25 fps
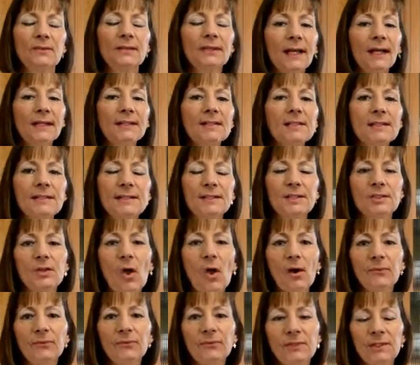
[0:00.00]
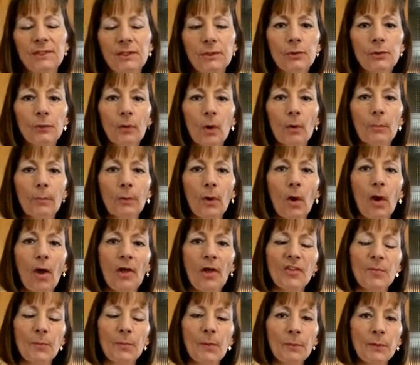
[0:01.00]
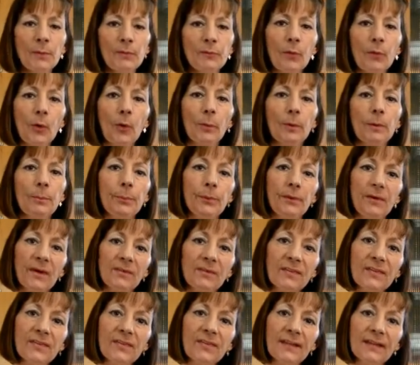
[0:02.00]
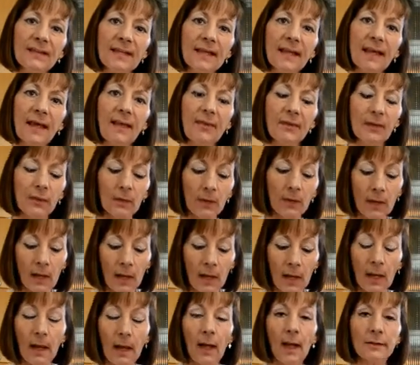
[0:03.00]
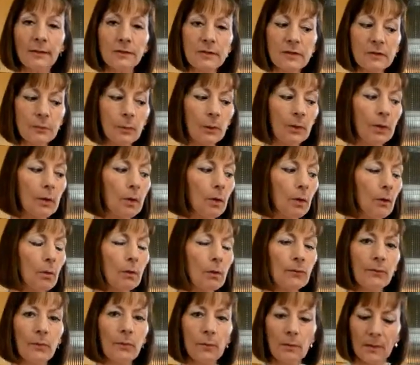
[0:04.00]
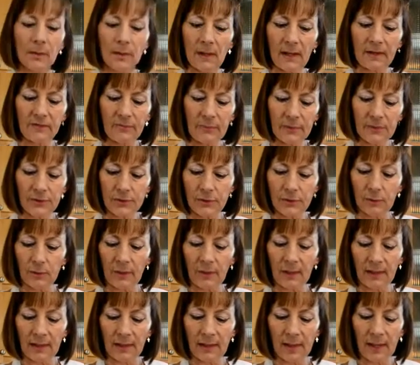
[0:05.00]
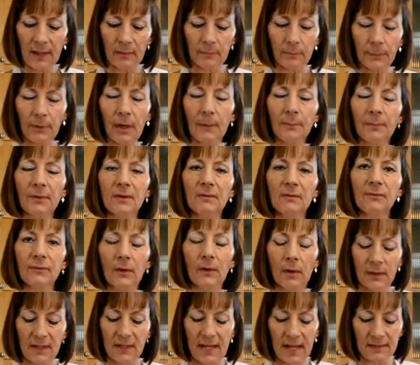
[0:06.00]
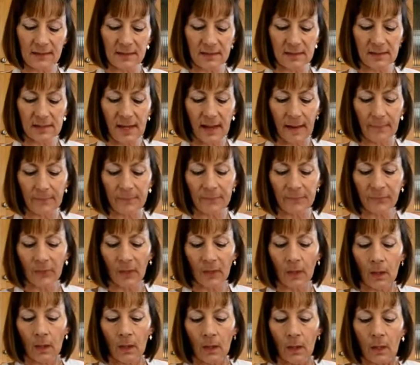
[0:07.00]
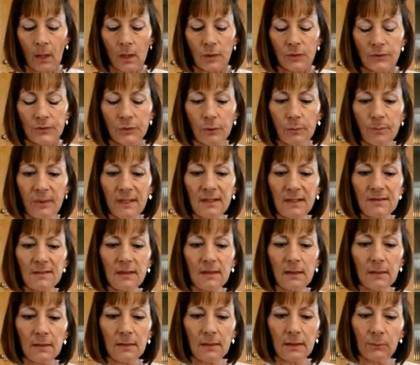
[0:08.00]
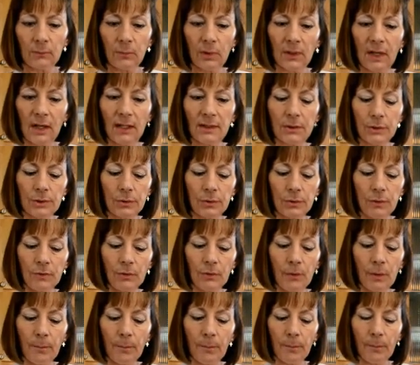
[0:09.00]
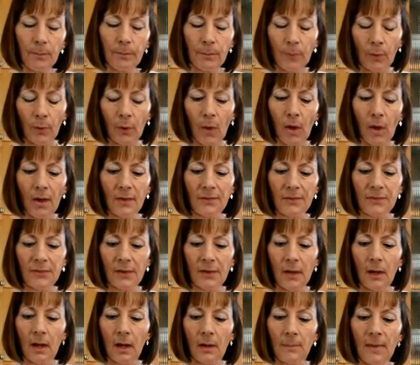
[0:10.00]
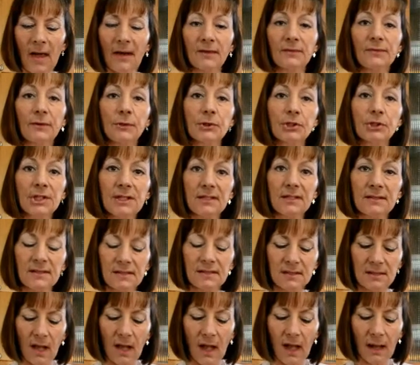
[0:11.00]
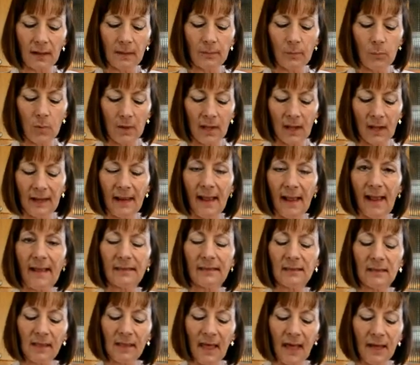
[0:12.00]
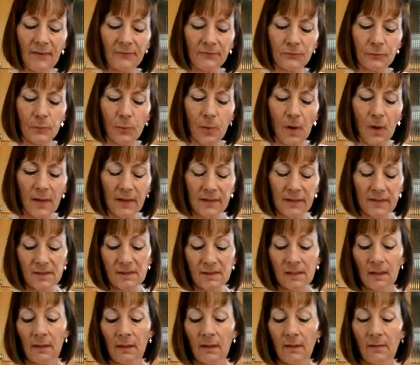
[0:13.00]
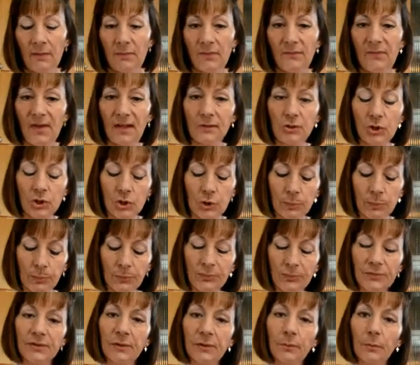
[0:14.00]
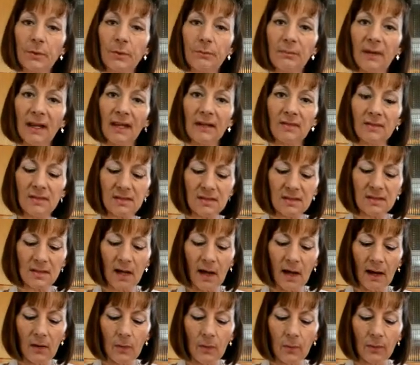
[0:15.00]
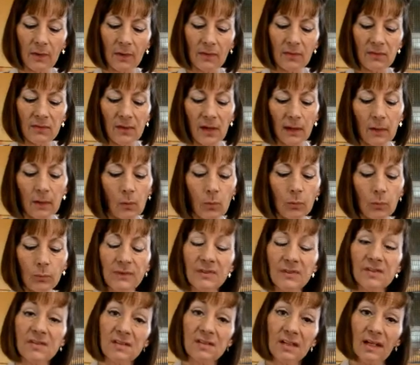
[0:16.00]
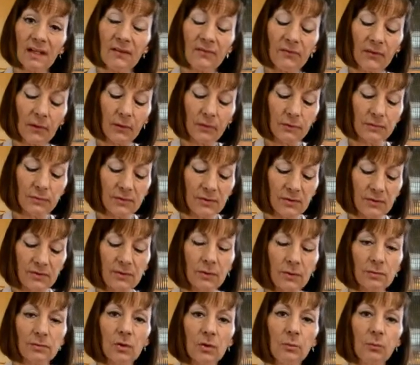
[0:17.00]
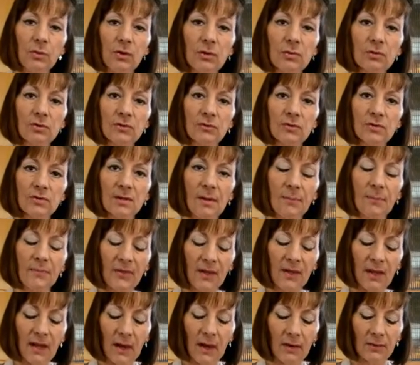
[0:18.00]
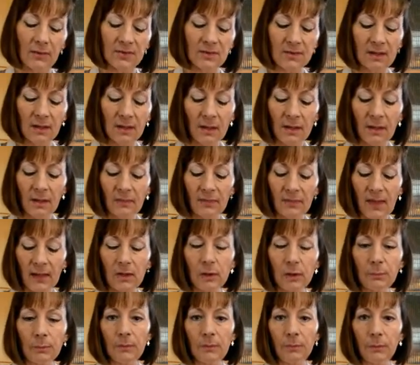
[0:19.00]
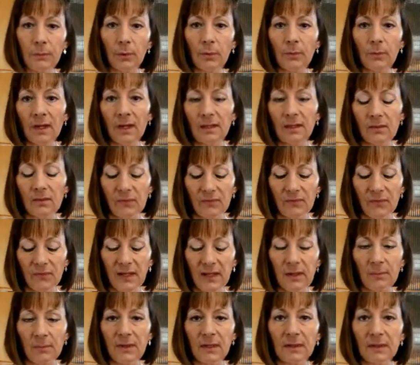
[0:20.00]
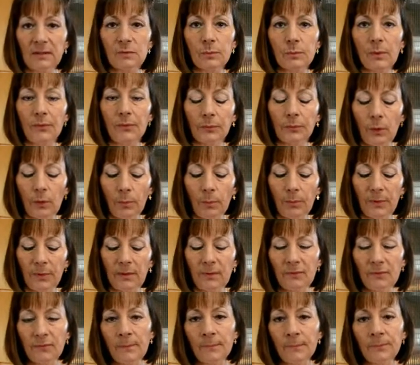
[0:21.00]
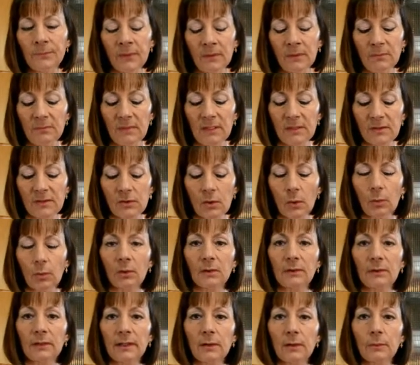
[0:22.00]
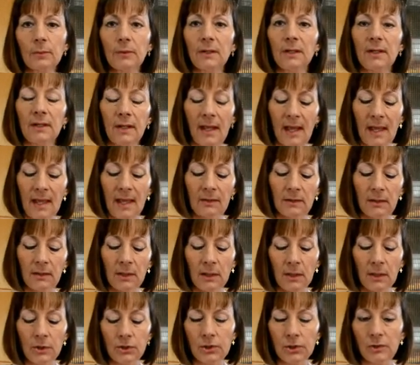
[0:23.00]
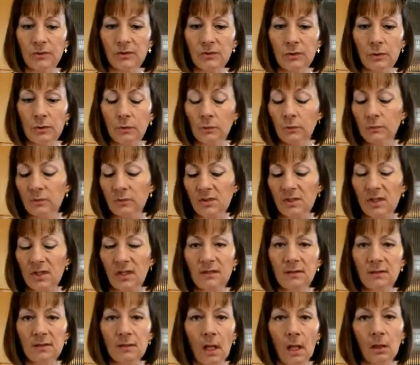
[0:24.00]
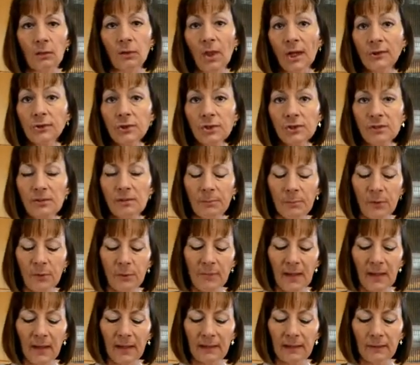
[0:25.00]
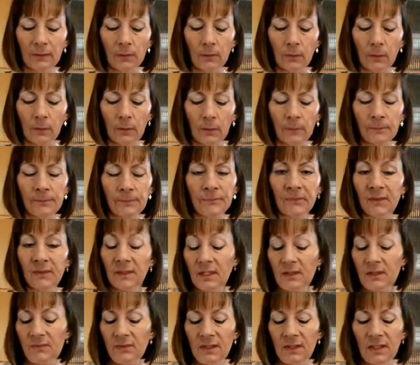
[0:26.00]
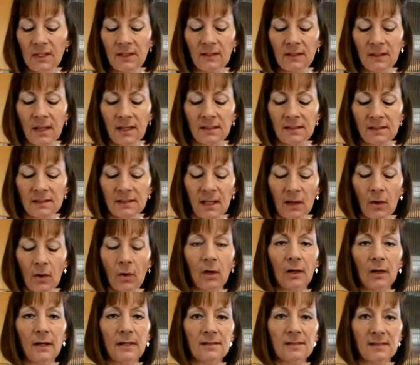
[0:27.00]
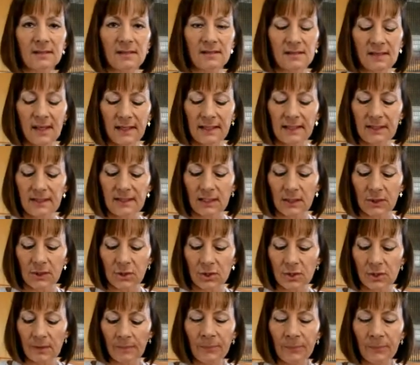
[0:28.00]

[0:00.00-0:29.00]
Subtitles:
nicely softened into our broth, but before we put everything together, I just want to go over what I've been doing and prepping for our next step. So basically, when I took the broth out of our chicken stock, what I had left was the vegetables that we made the stock with. I always save those because those can be used for something else. That could be pureed in the Vitamix with a little bit of miso or liquid and just used as a lunch supplement, or even eaten as they are as a side dish.